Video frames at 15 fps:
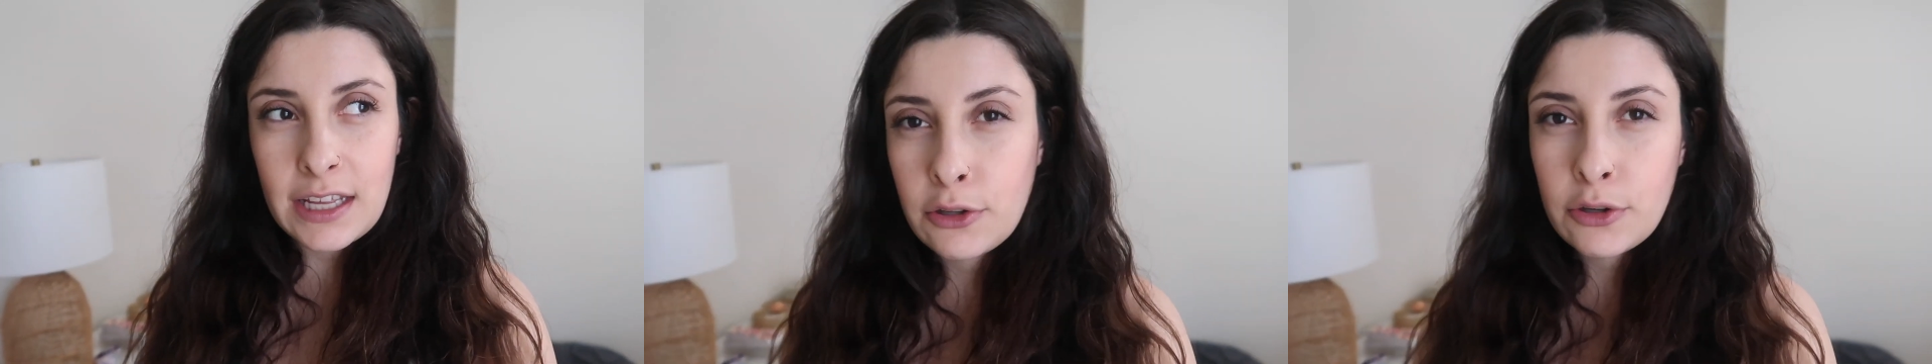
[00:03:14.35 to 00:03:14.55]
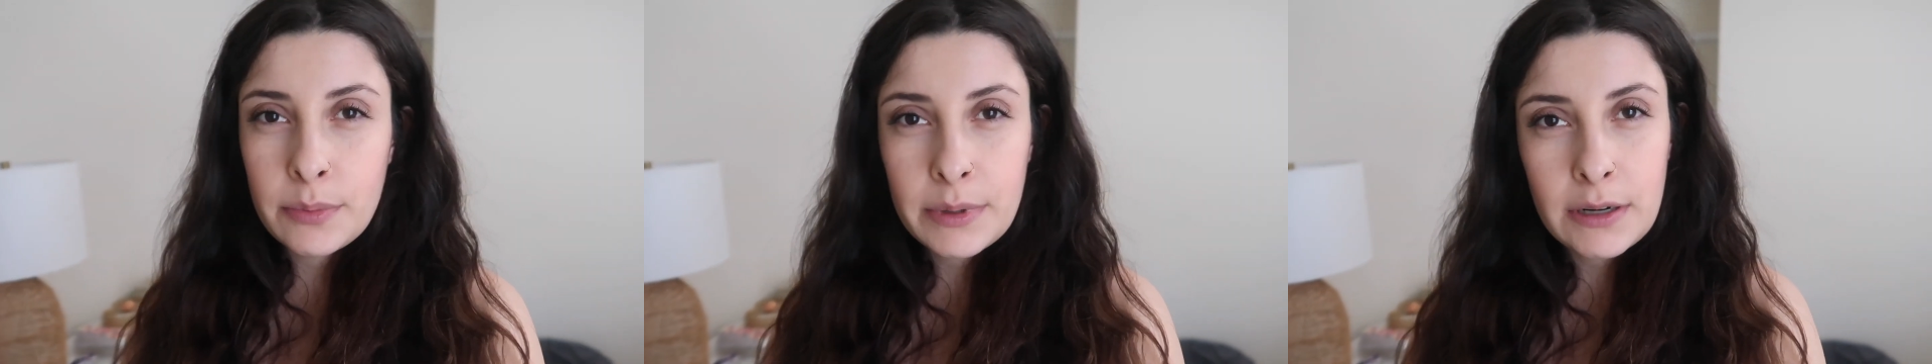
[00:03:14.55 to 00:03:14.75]
a
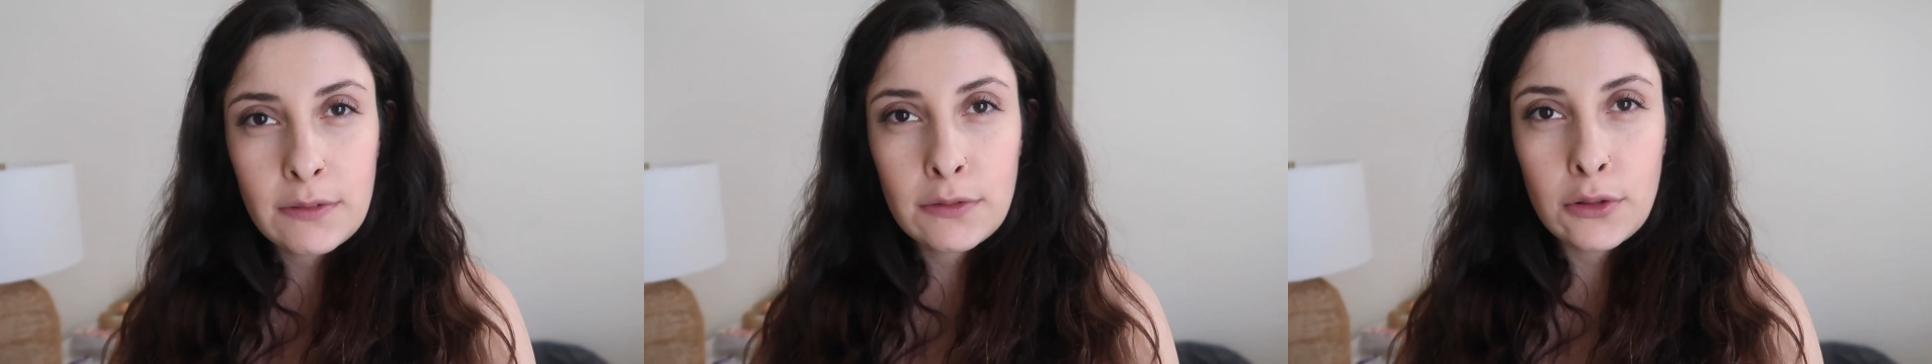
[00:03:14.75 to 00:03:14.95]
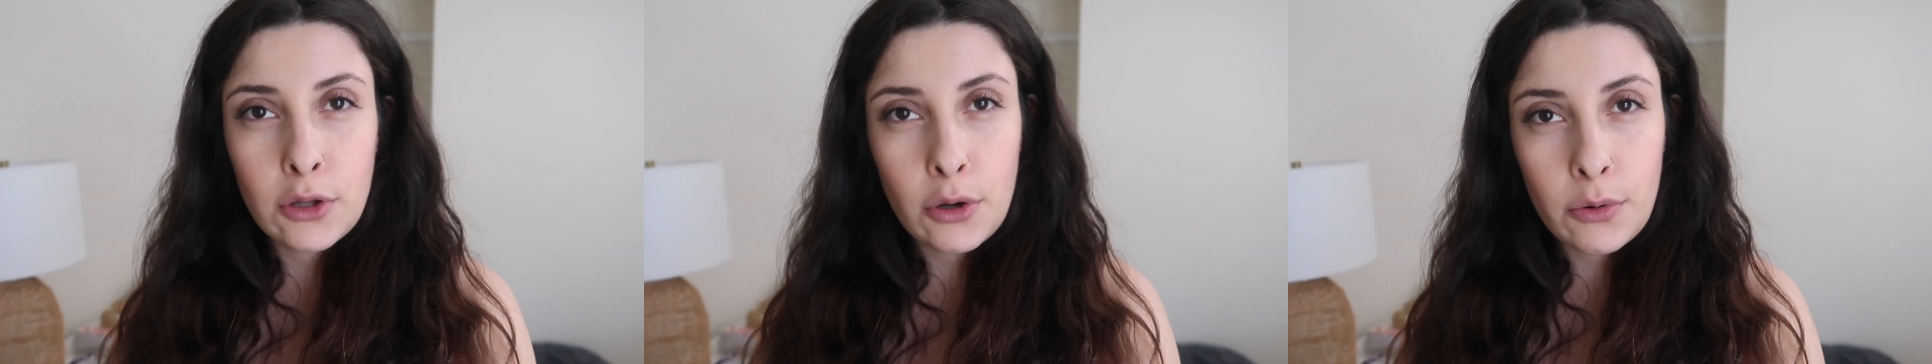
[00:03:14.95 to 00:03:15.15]
little bit
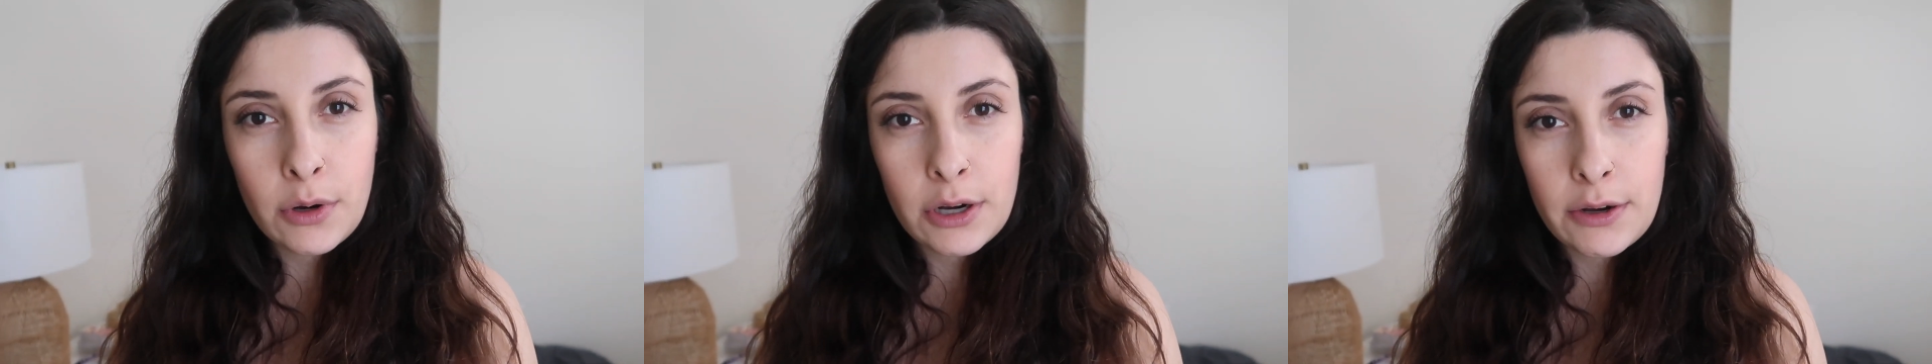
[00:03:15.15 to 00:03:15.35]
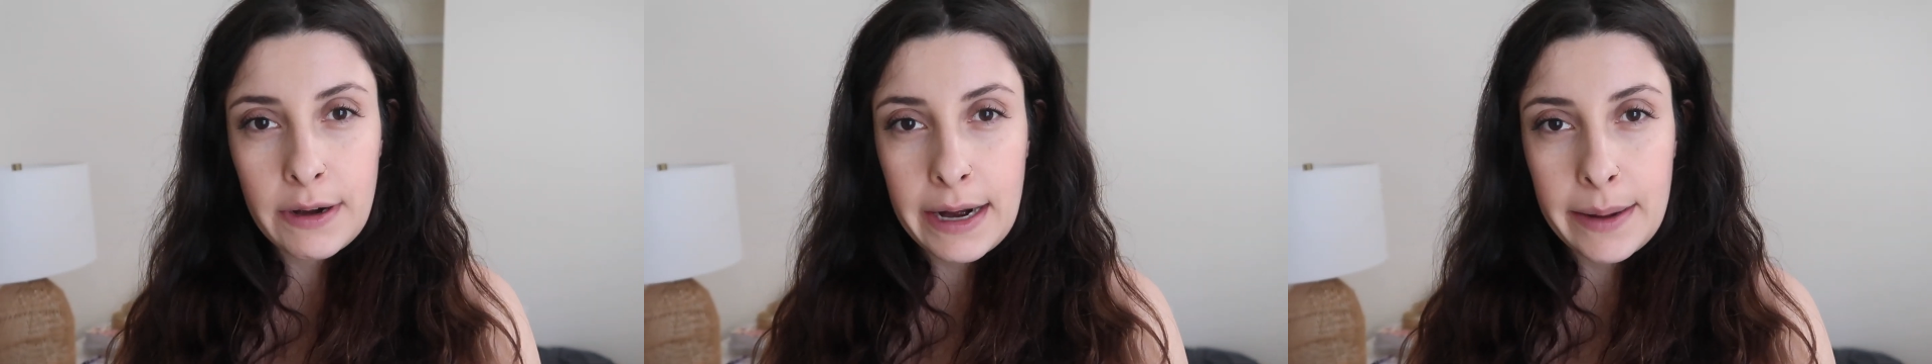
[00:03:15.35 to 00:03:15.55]
of
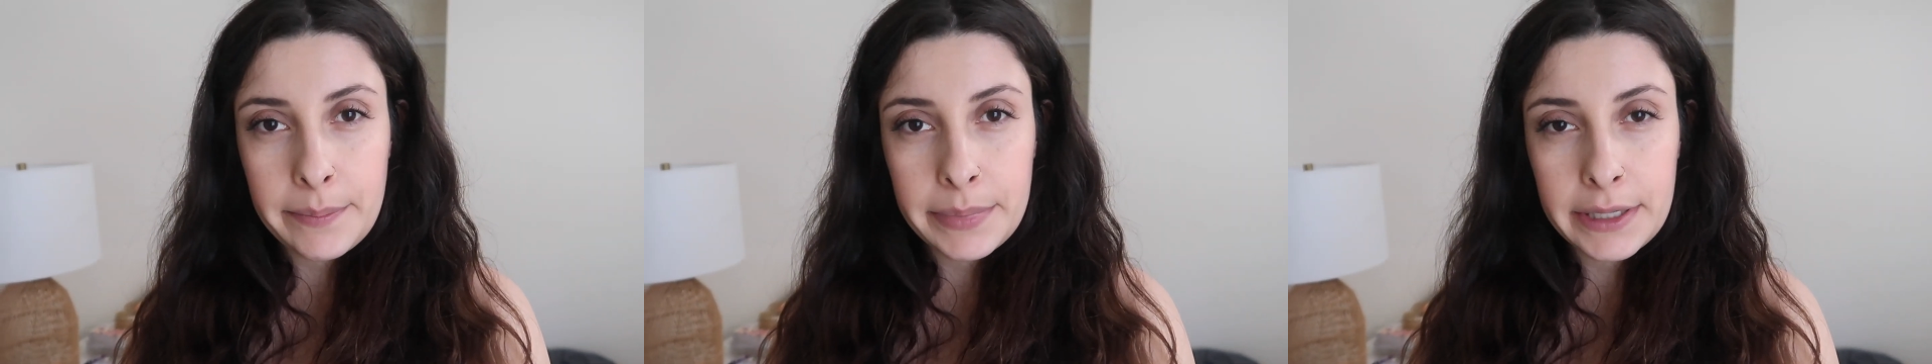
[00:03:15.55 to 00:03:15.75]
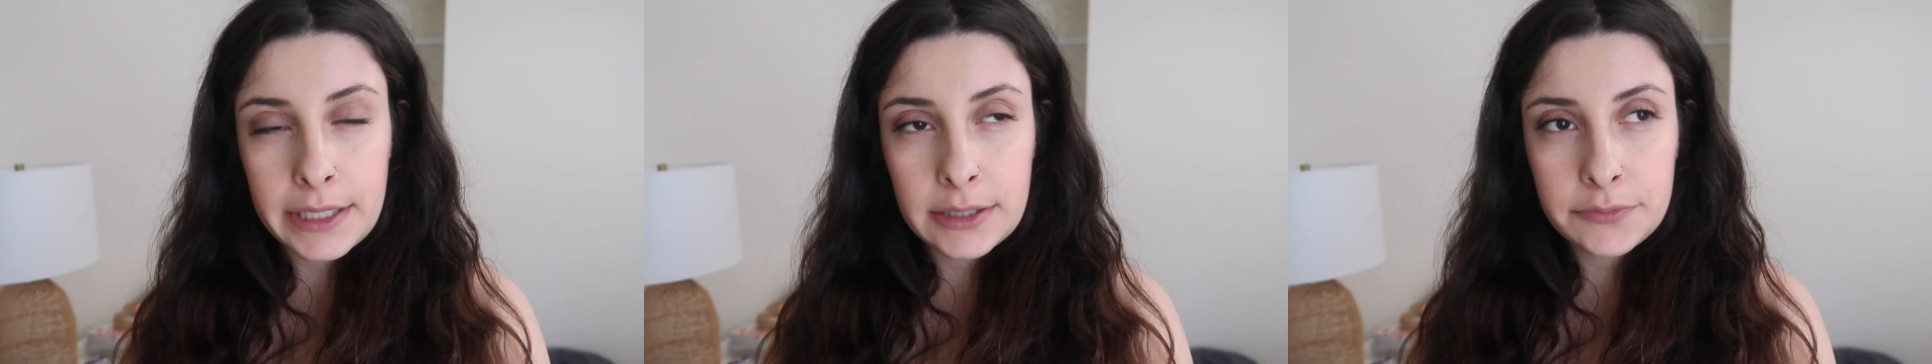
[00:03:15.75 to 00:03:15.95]
lower
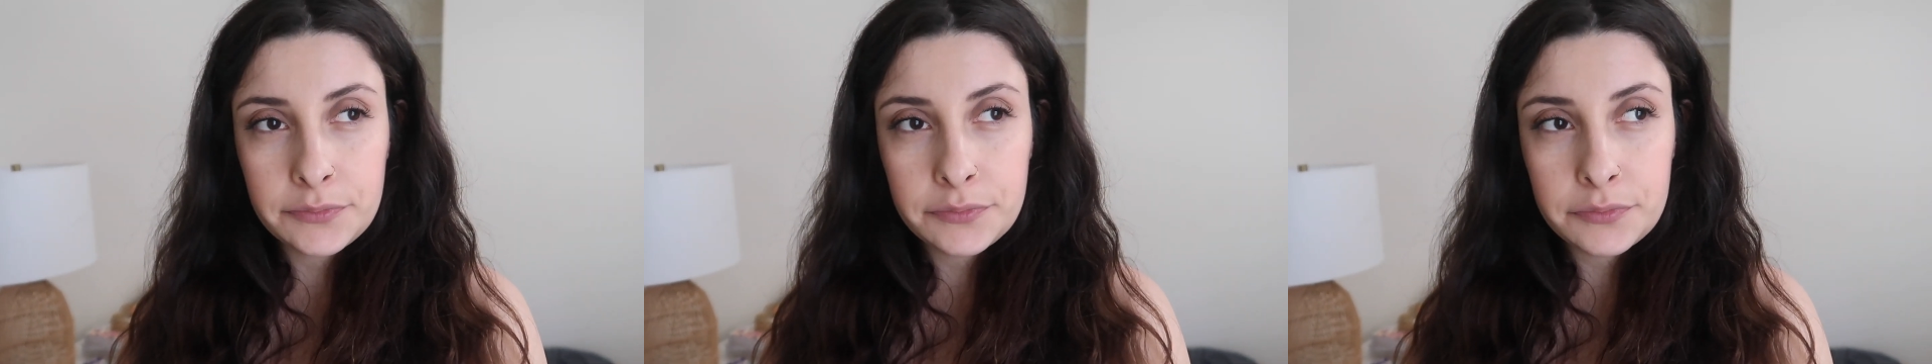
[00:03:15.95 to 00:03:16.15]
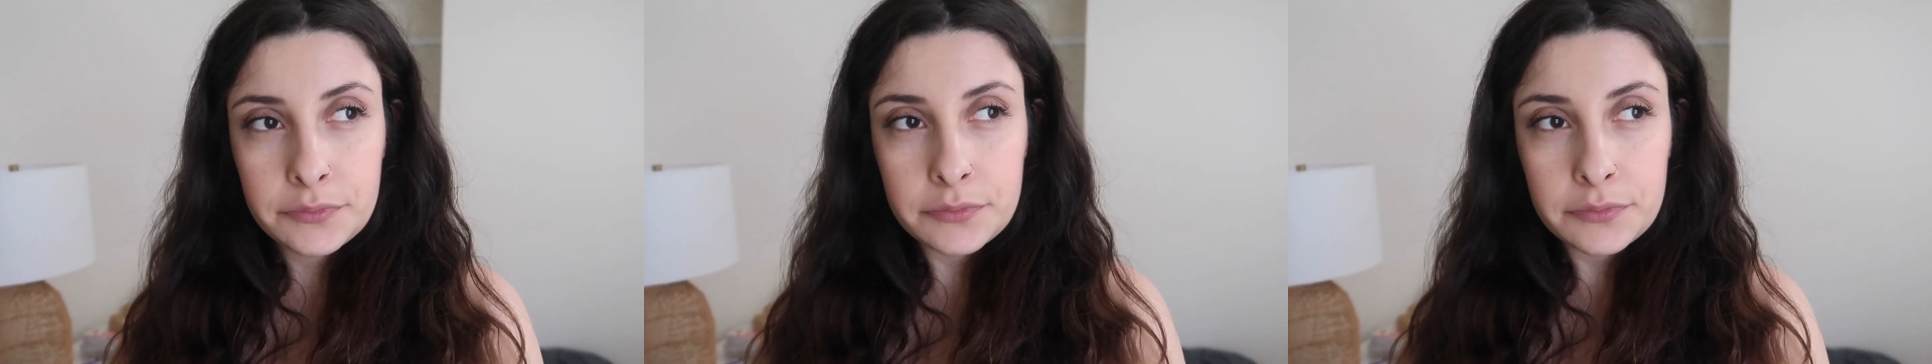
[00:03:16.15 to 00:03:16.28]
cramping,